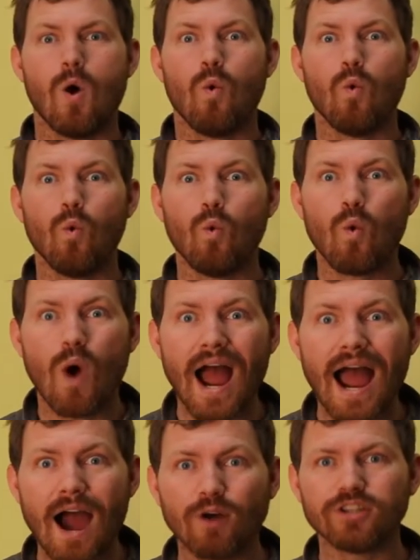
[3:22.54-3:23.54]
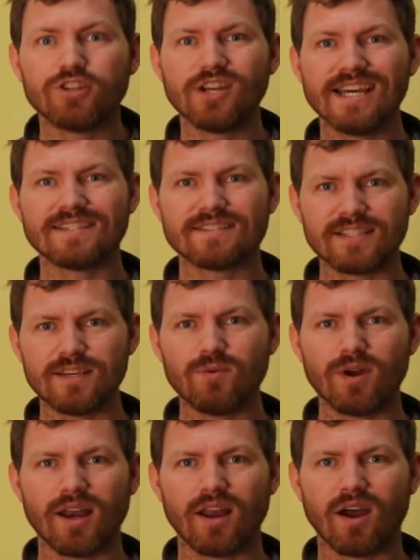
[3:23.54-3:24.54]
Wow, did you guys see
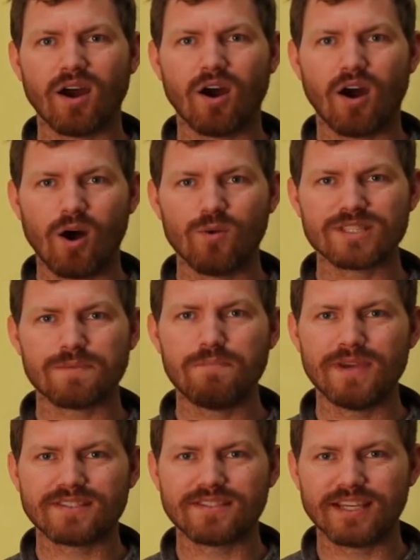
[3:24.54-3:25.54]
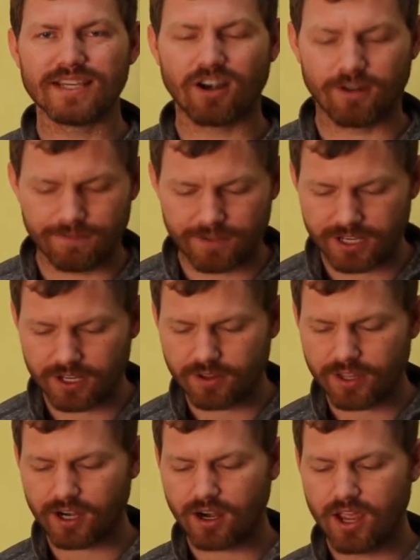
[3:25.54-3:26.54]
what all was missing in our video
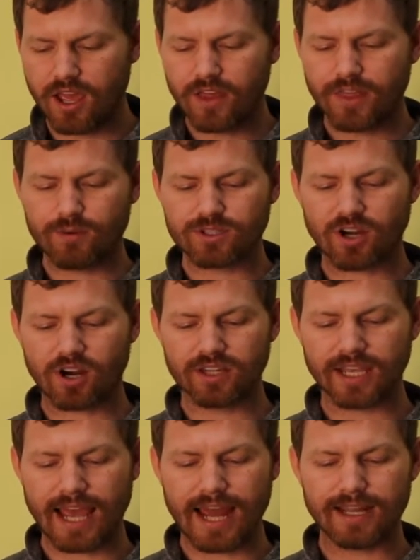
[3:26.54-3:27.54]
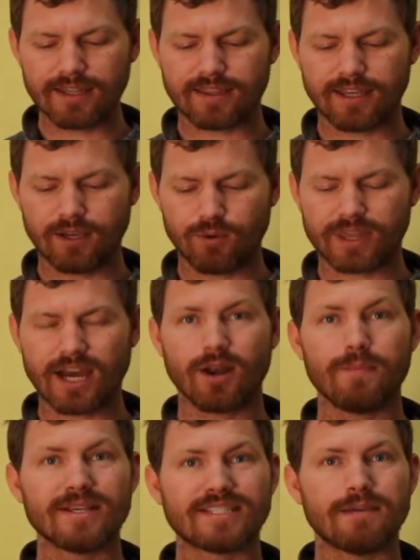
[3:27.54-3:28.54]
there? There was hardly anything without
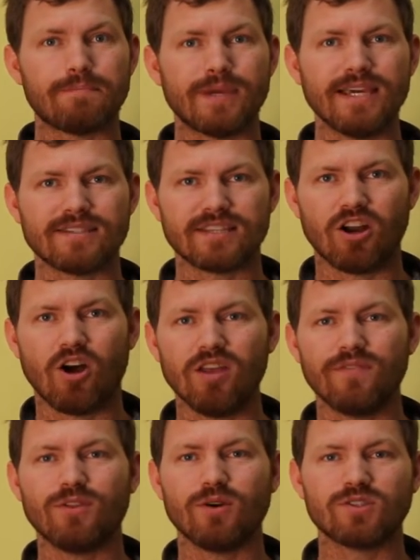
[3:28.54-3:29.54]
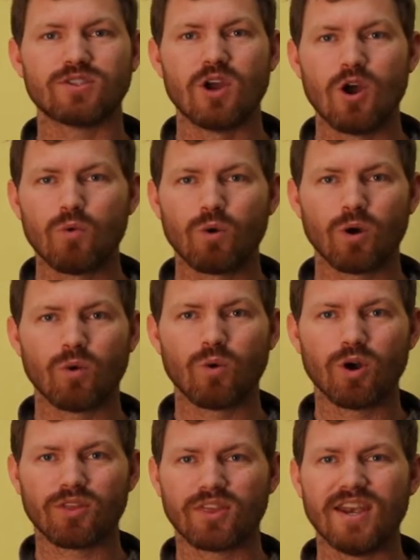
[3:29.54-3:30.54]
a missing piece, and all of those were
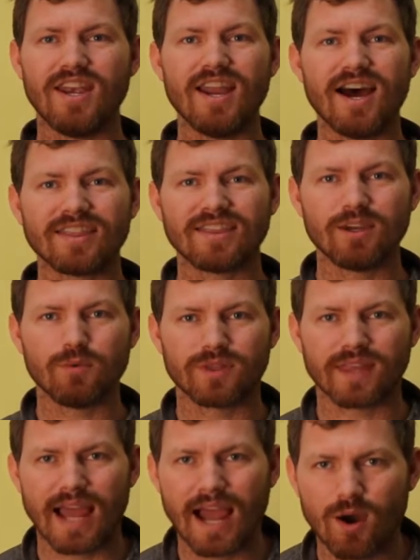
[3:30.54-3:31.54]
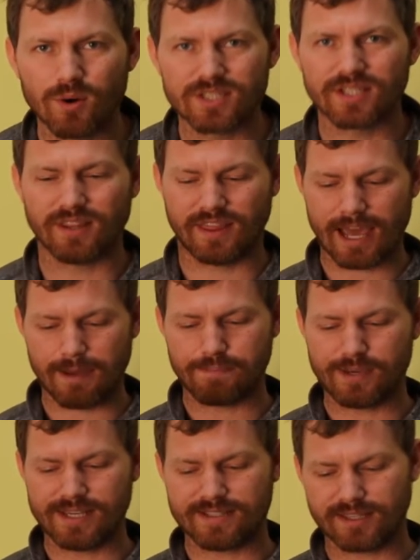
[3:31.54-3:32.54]
worth nothing without that
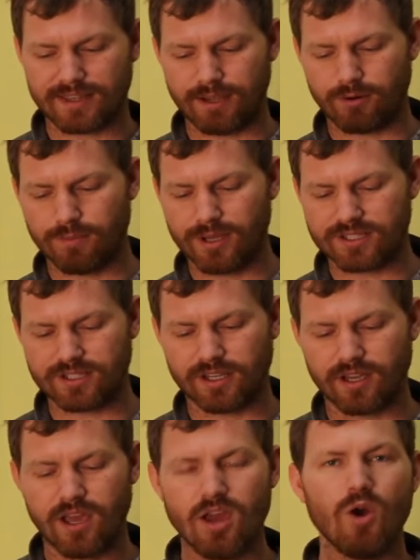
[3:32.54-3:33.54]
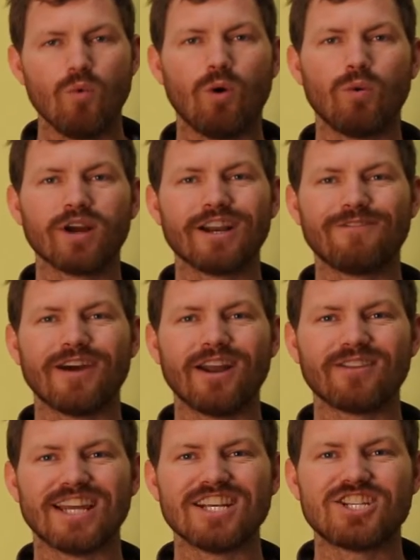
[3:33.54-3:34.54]
piece that they were missing. Well, we're going to find
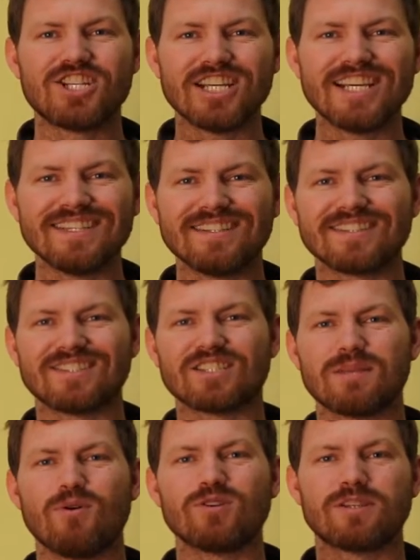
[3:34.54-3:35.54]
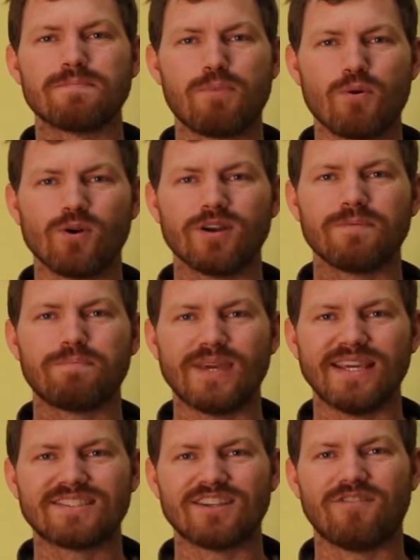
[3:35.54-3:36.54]
out that Jesus is the most important
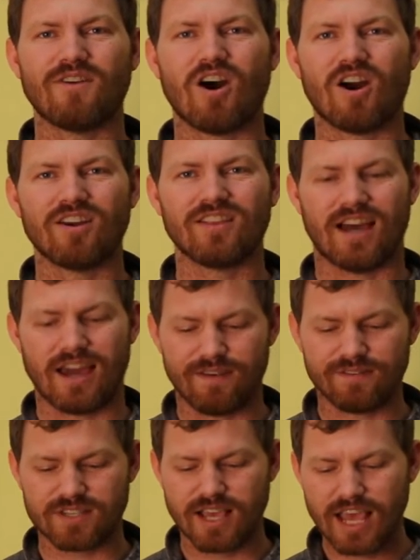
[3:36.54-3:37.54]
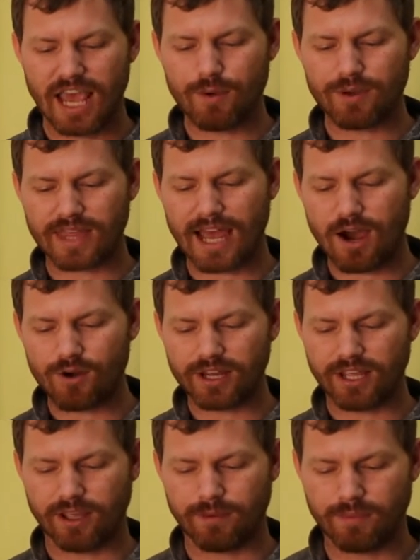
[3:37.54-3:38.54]
piece of our lives, and without
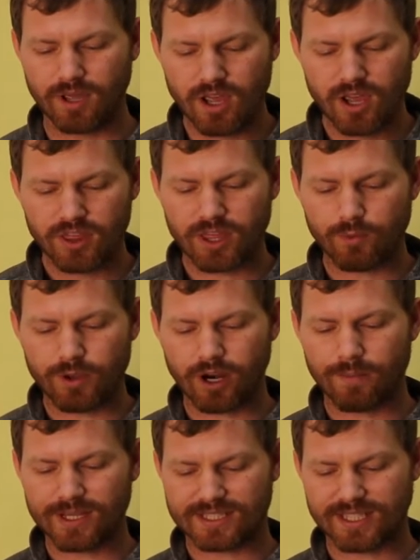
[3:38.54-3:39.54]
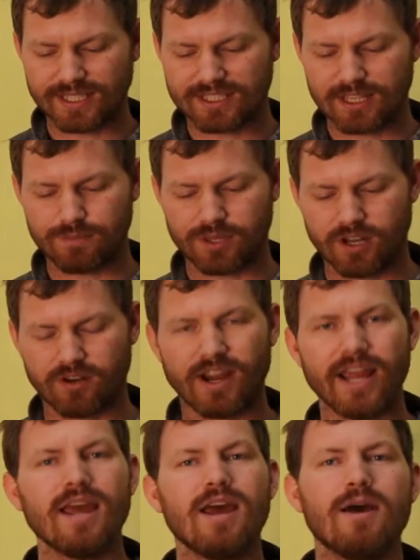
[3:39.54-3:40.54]
Him, then we are missing something, all
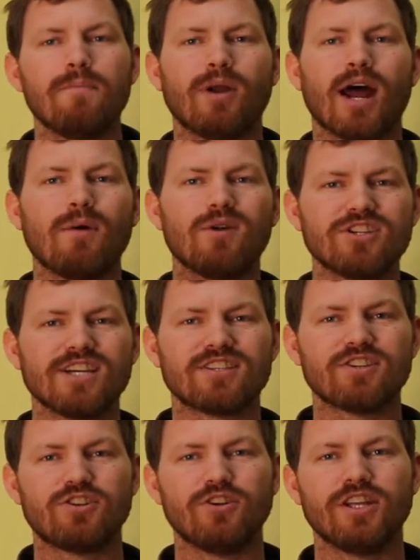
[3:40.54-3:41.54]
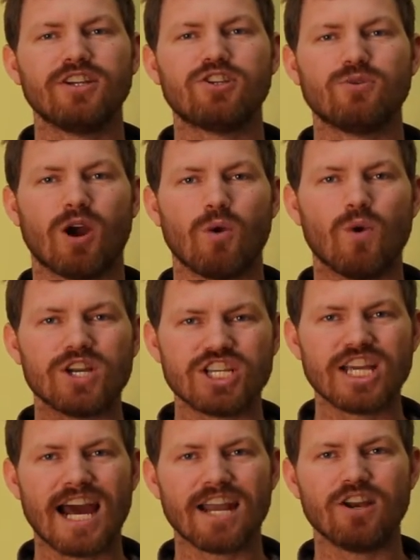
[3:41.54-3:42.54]
right? But I want you guys to tune in to our What
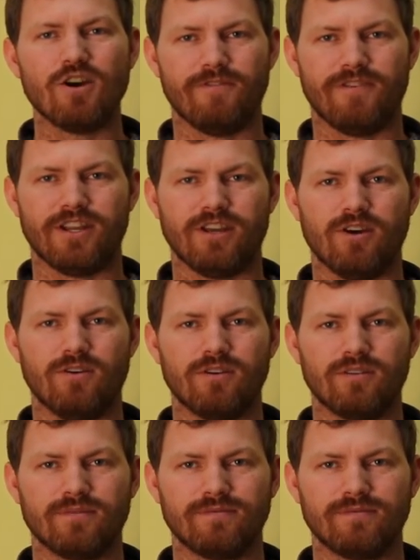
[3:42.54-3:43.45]
You Gotta Know video.